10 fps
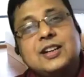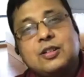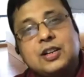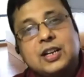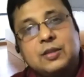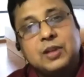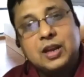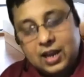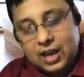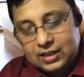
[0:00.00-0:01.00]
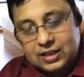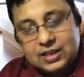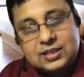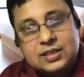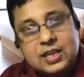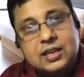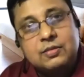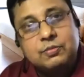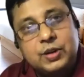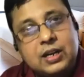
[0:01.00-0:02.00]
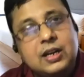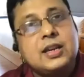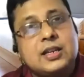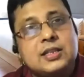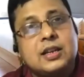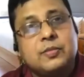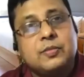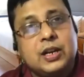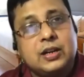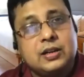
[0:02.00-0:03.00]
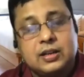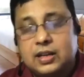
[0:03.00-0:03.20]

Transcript: on time. And this thing completely gets eliminated.